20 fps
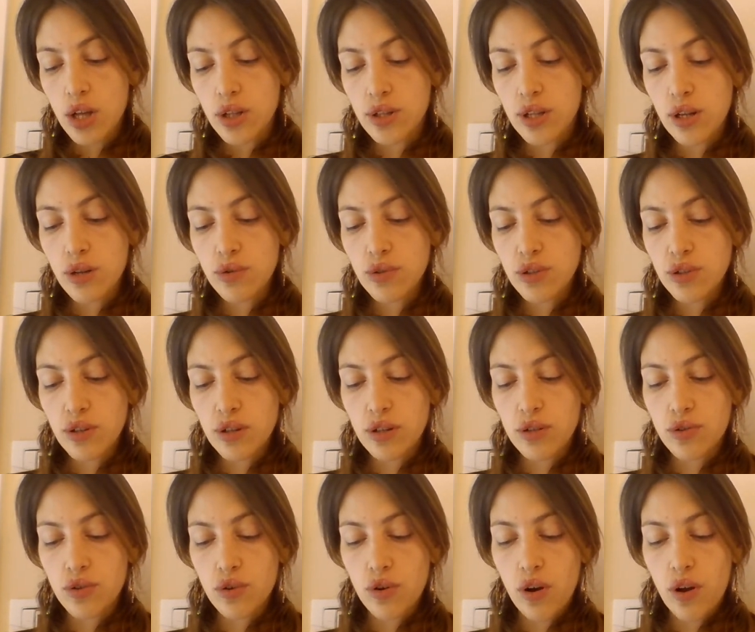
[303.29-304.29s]
dilute
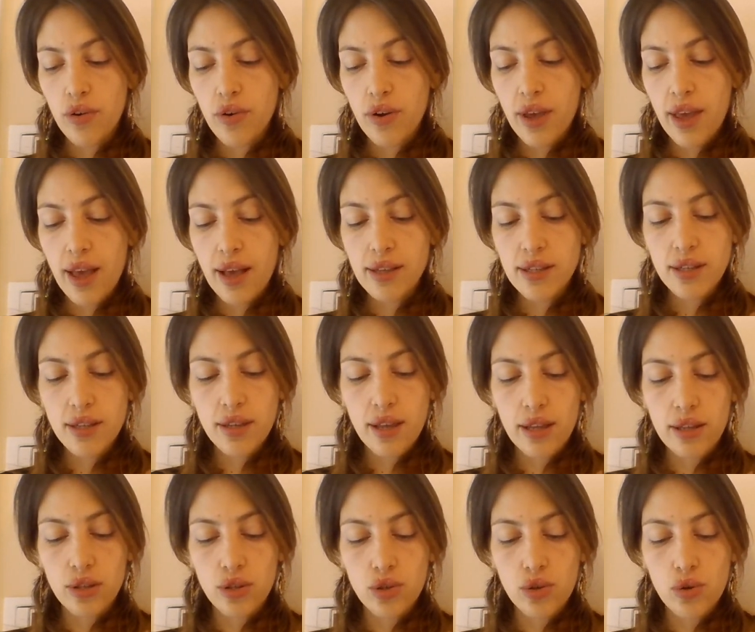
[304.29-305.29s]
hydrochloric acid,
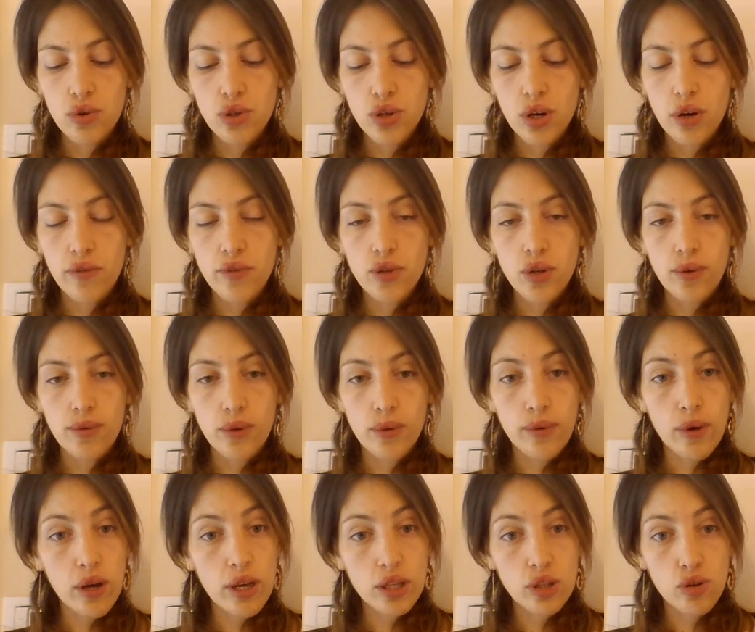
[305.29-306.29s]
and solution of
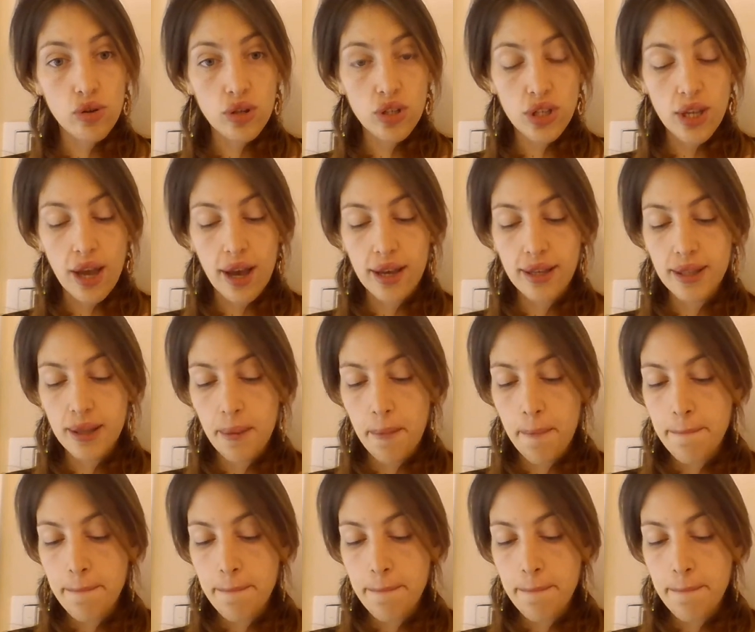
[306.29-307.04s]
sodium hydroxide.